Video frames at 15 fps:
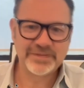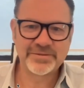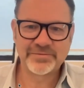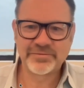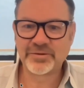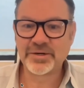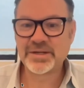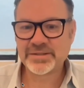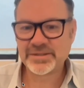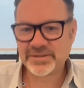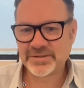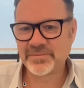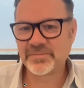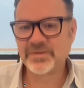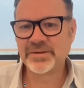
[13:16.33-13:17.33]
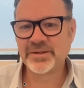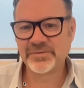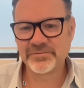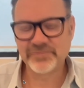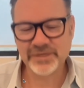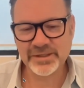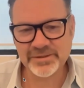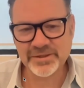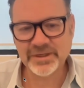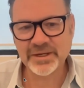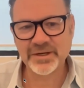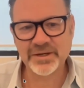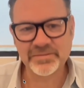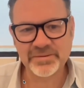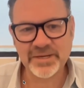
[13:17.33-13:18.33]
For us, it's something that we look at
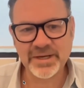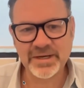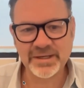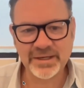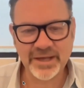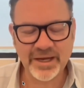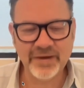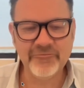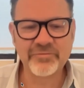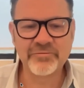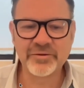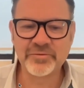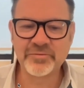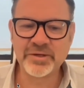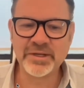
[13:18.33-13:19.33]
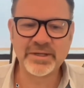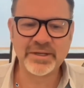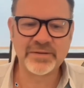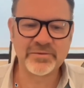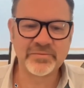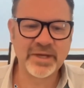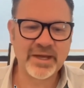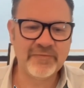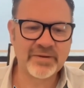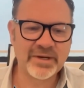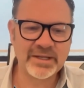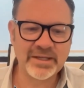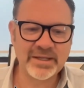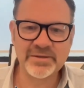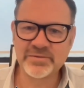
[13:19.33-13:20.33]
updating every week. As we have
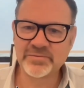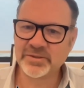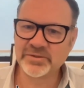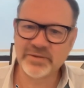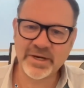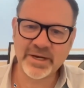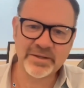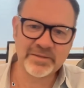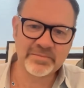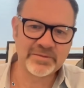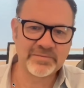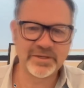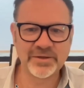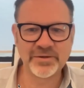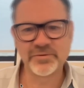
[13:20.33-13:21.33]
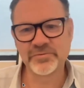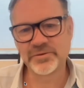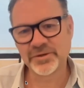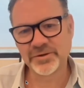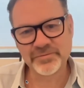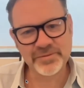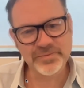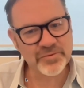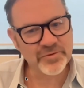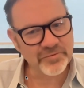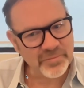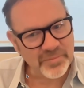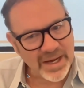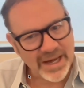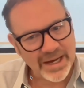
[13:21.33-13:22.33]
ideas, we try them. If they don't work, we move them
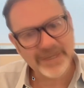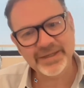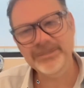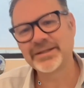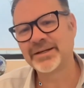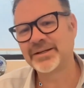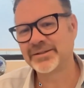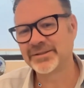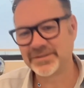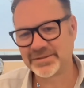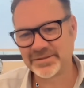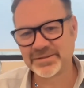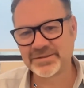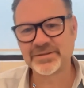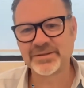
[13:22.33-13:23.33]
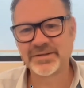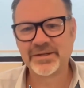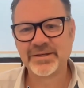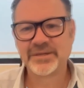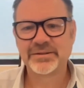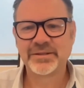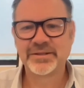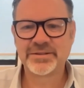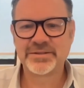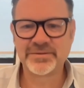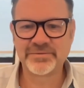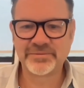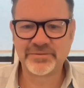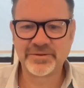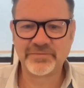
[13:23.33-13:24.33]
back. Like it's just lots
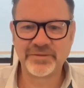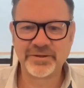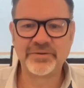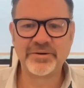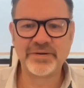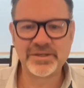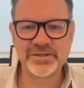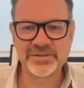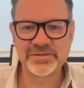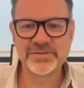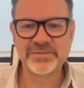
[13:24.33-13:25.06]
of iterations.